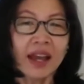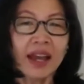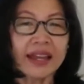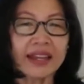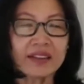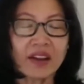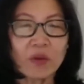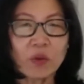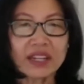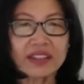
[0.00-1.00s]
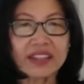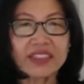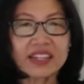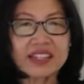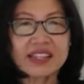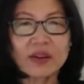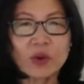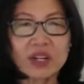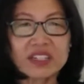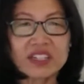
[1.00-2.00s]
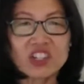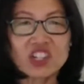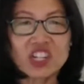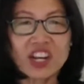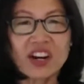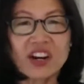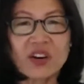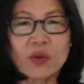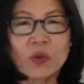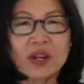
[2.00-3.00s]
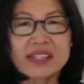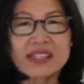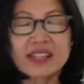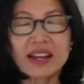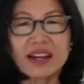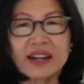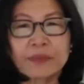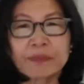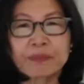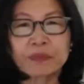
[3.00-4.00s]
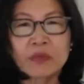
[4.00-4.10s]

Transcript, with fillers: And one of the things I wanted to share was, um,